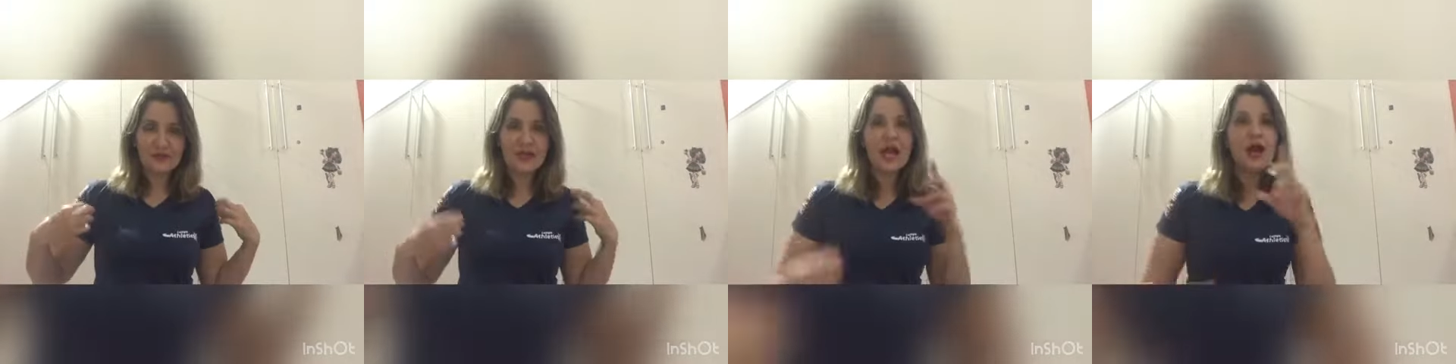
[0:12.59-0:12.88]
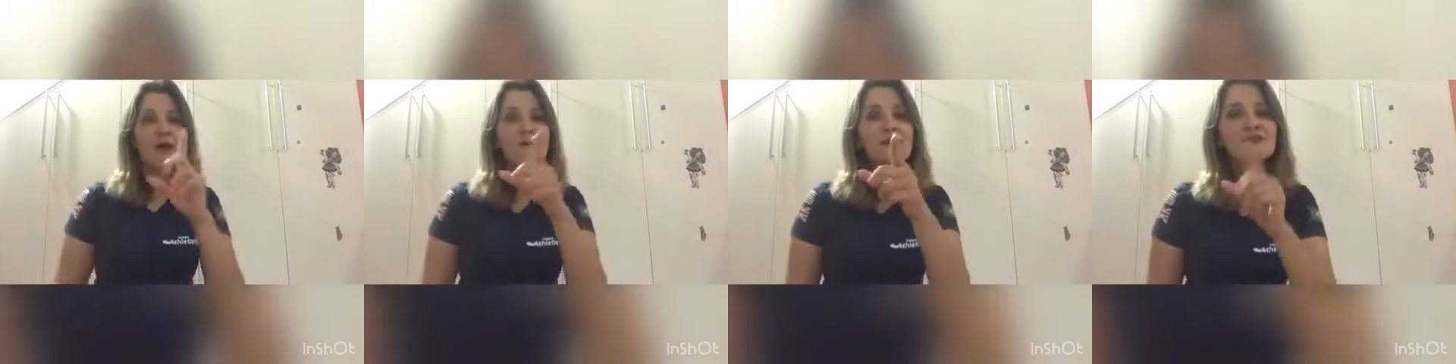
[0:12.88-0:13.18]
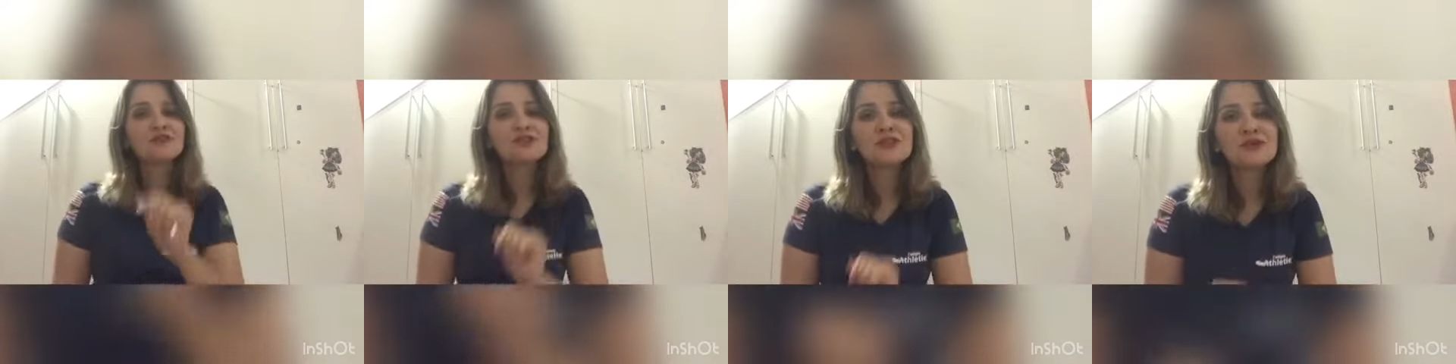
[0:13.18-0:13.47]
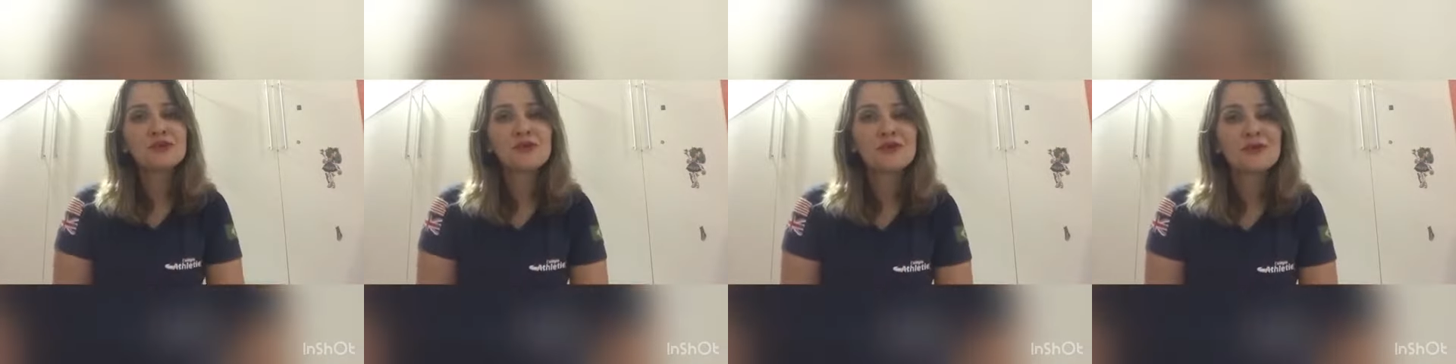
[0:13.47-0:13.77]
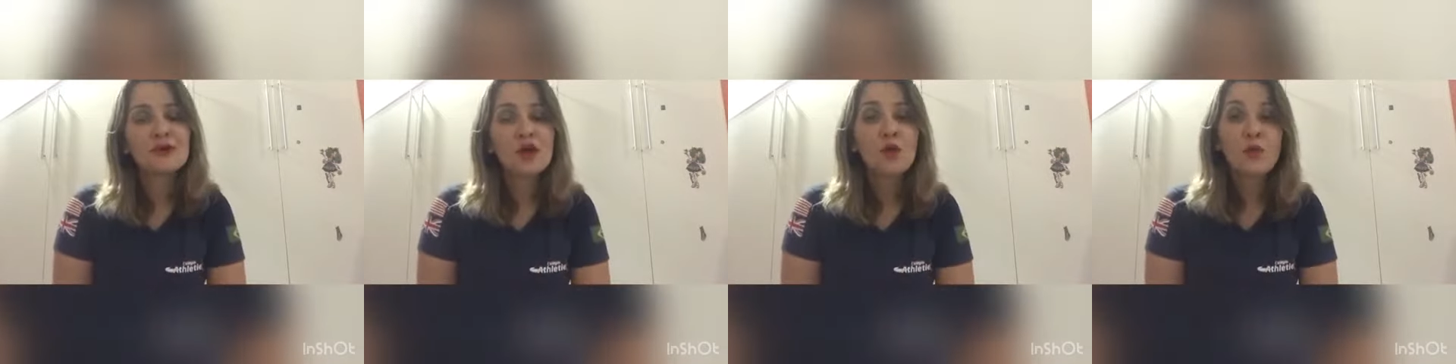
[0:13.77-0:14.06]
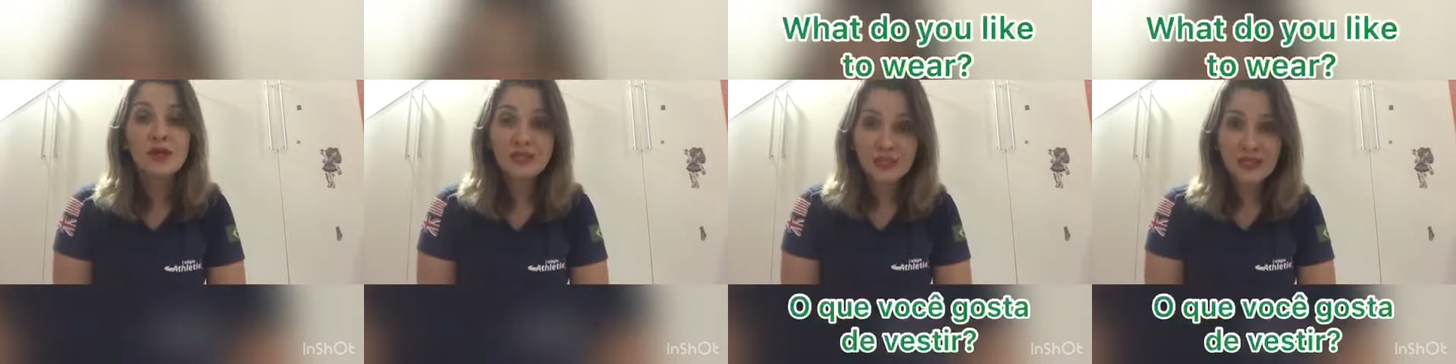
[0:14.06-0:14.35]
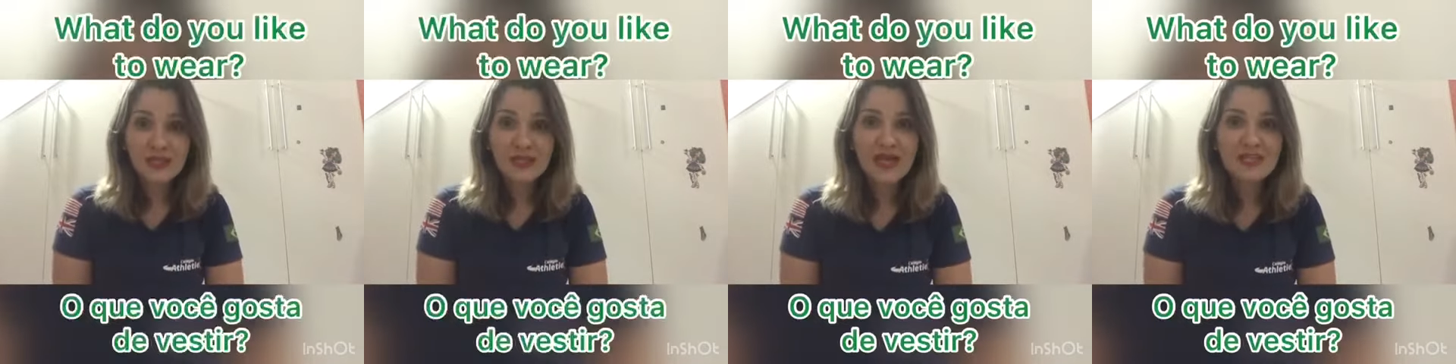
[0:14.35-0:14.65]
How about you? What do
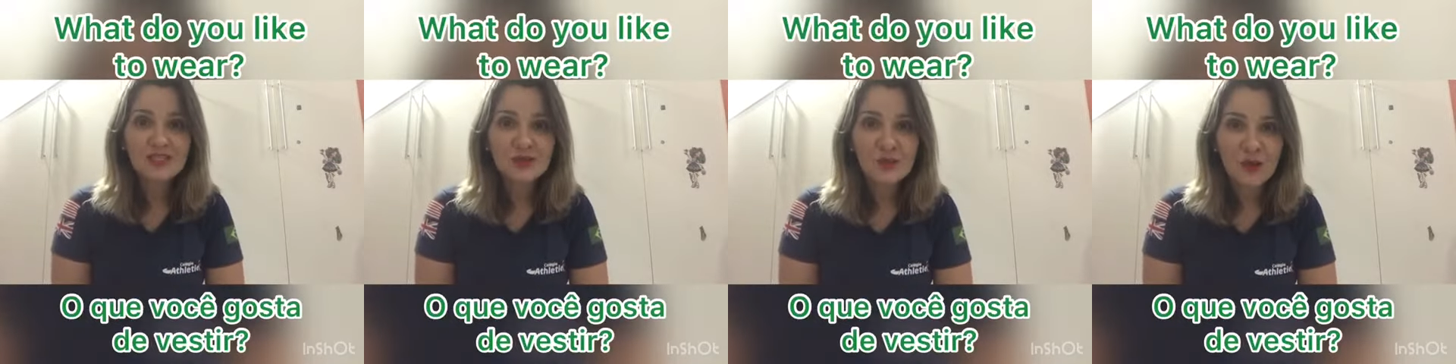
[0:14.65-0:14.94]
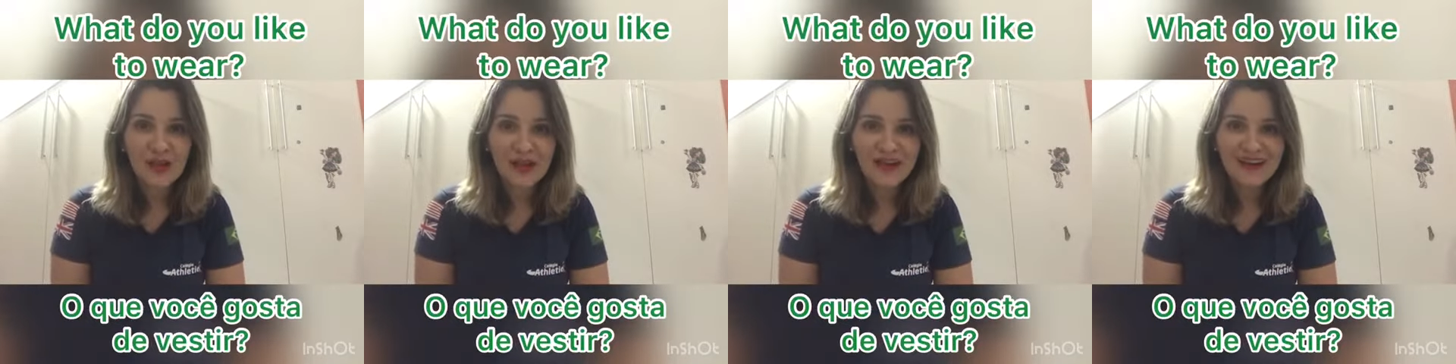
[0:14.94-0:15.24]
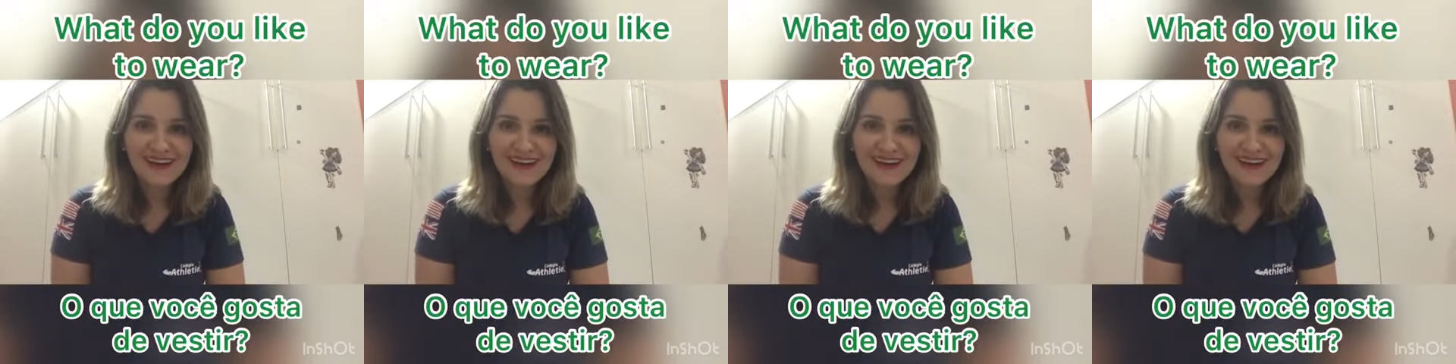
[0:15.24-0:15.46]
you like to wear?